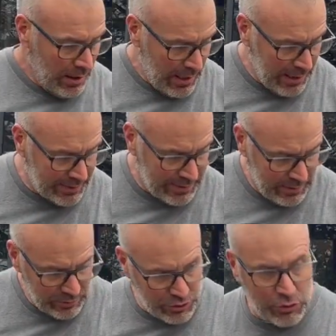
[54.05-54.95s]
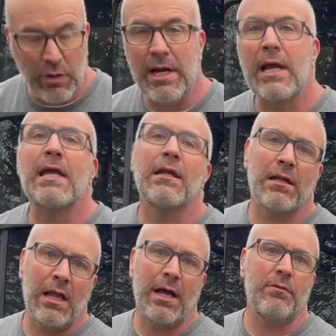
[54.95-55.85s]
it's straight in
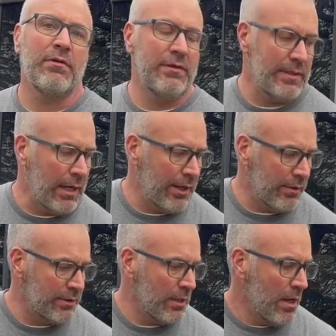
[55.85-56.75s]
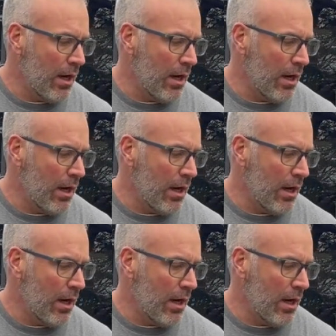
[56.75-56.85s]
line with the tires.